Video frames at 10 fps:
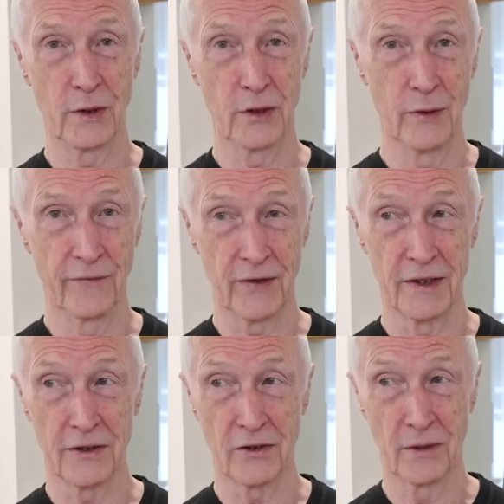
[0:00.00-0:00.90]
We do
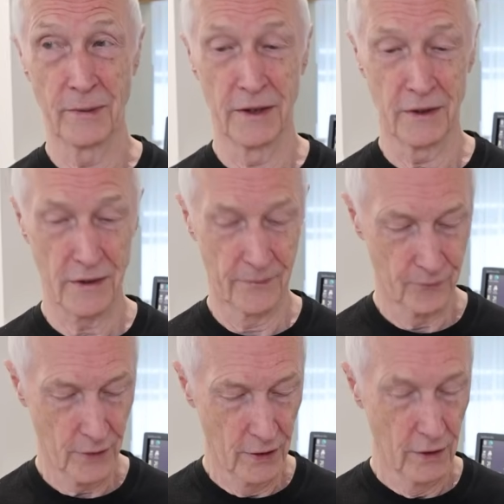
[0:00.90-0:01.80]
invite comments.
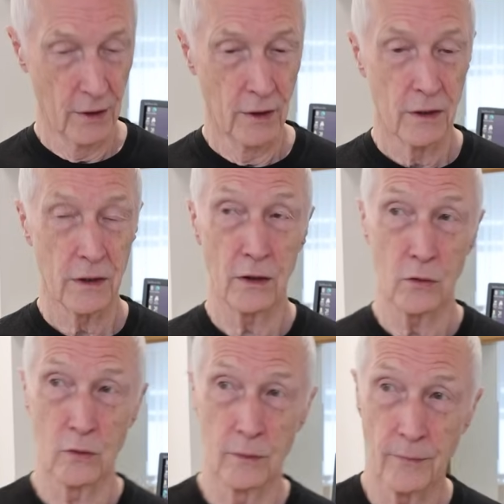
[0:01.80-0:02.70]

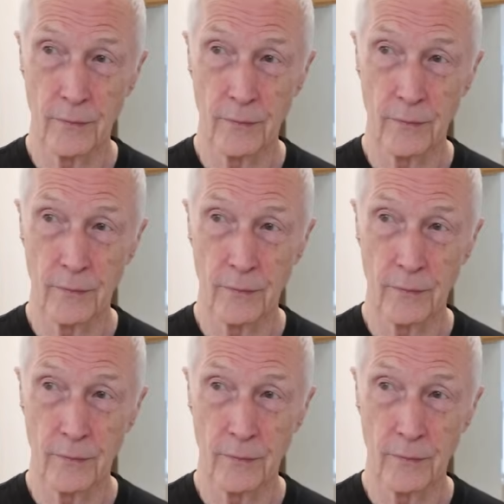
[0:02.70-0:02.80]
So,